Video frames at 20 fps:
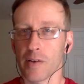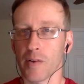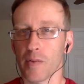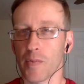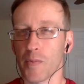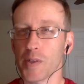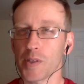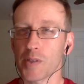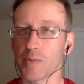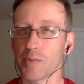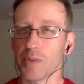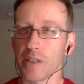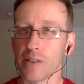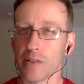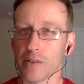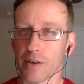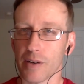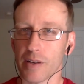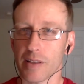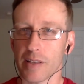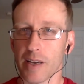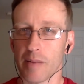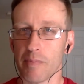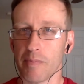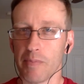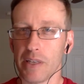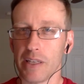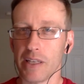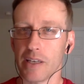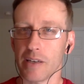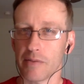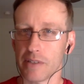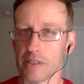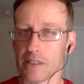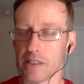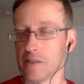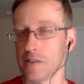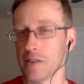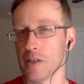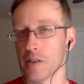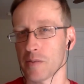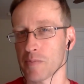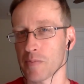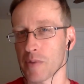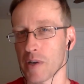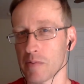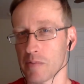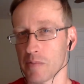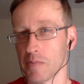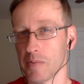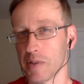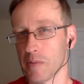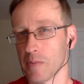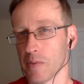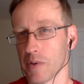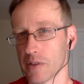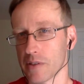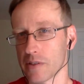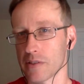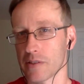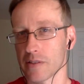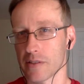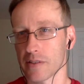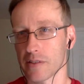once we learn that many of the details probably weren't